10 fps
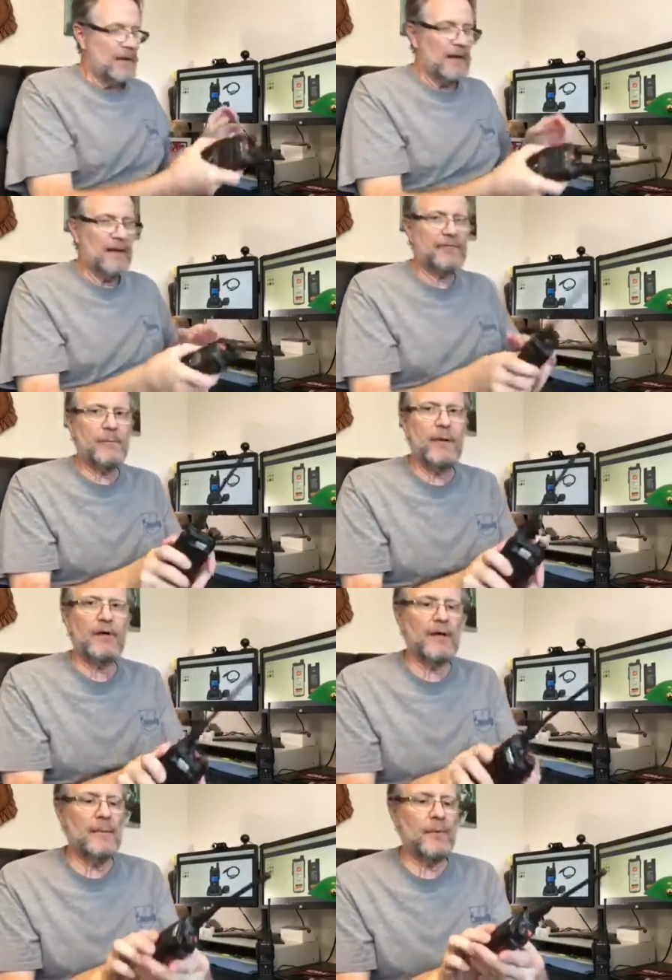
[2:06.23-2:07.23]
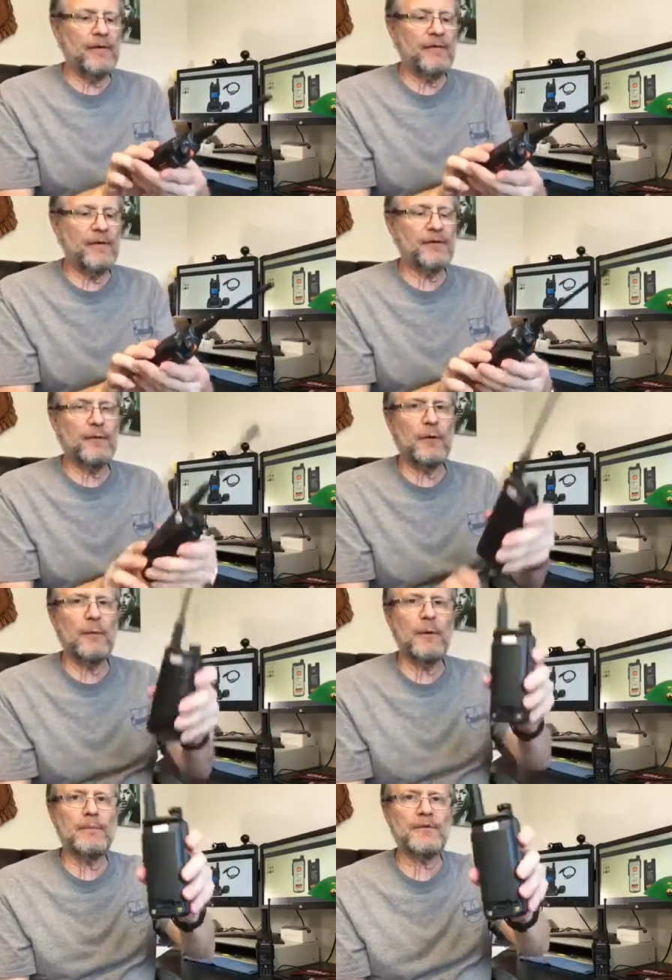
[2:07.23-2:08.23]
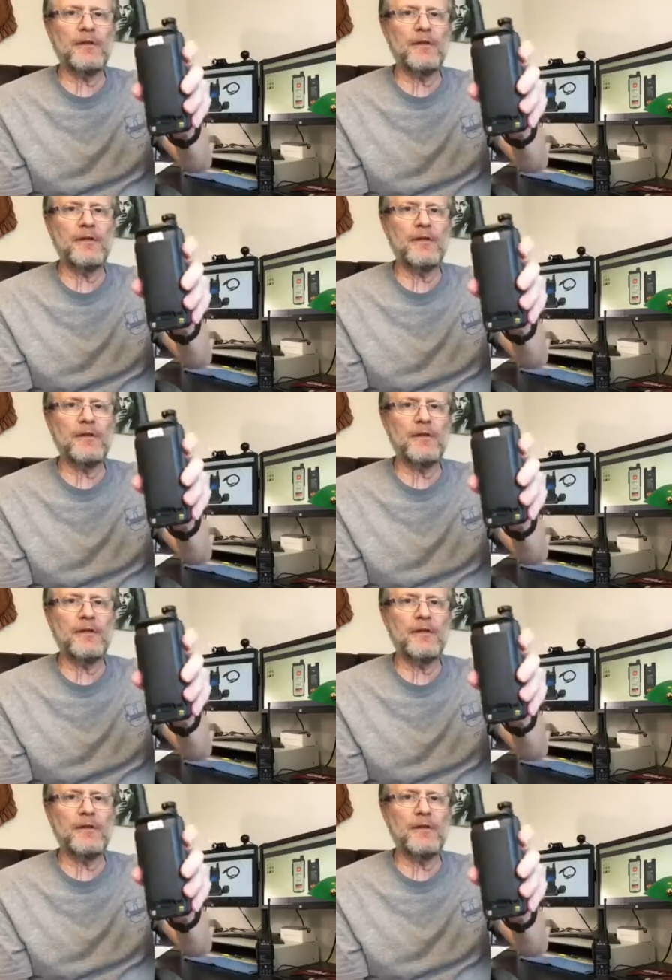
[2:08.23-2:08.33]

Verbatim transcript: I left the belt clip off of this one on purpose.